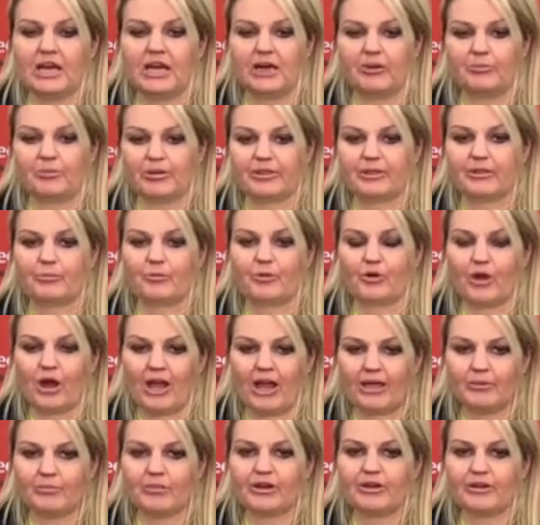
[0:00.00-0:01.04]
Uh, but the
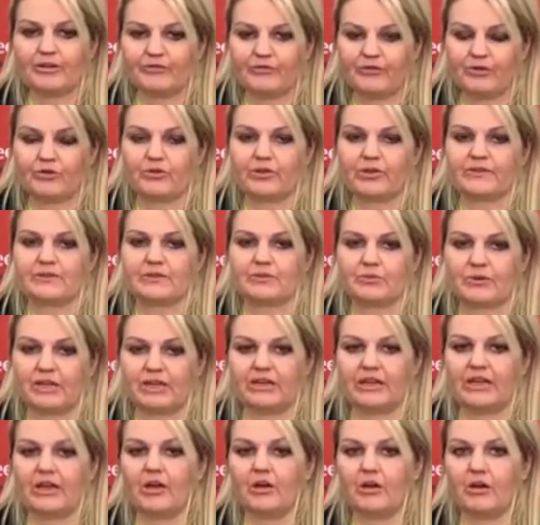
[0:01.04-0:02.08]
primary focus
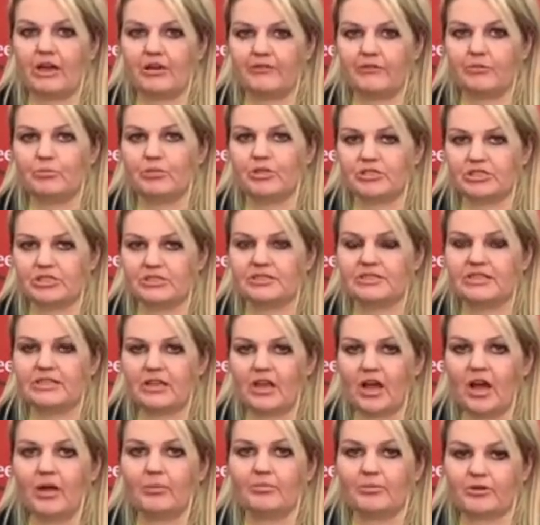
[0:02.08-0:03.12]
right now of emergency
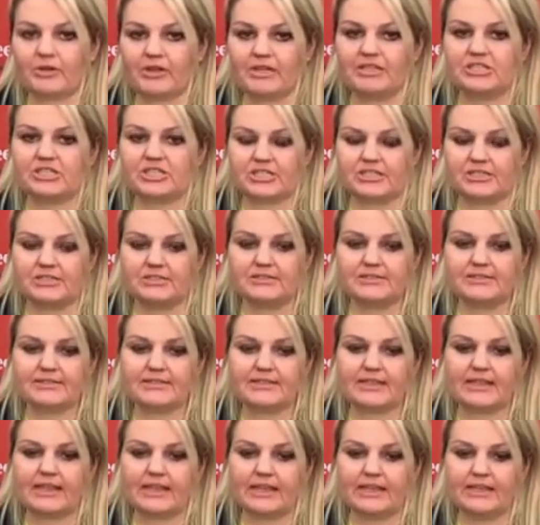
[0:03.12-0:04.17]
operations
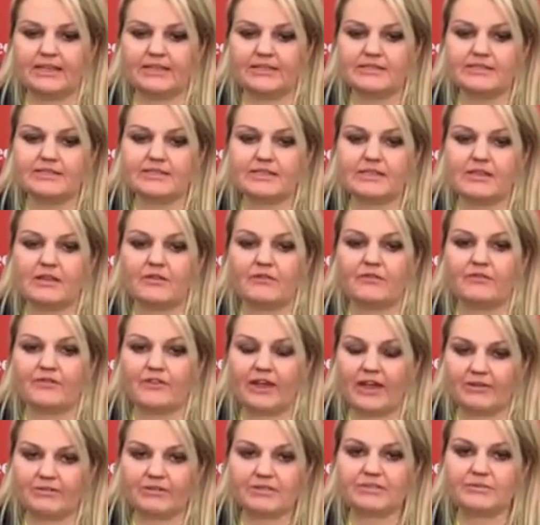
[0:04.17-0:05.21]
is
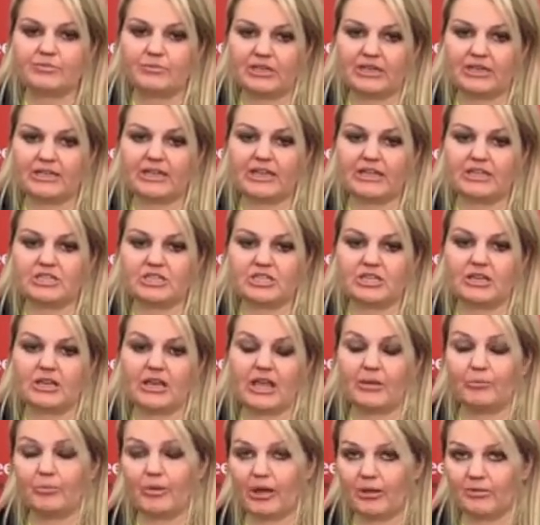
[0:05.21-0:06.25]
virus mitigation
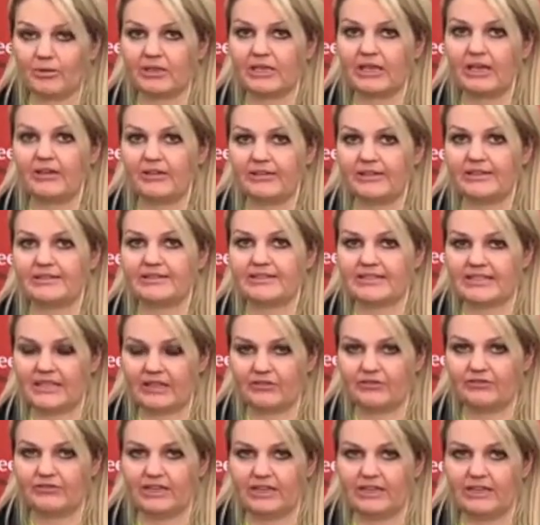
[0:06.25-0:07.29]
and public health and
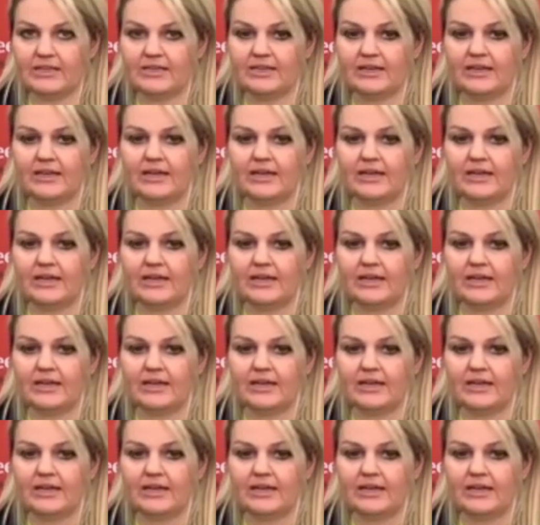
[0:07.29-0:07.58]
safety.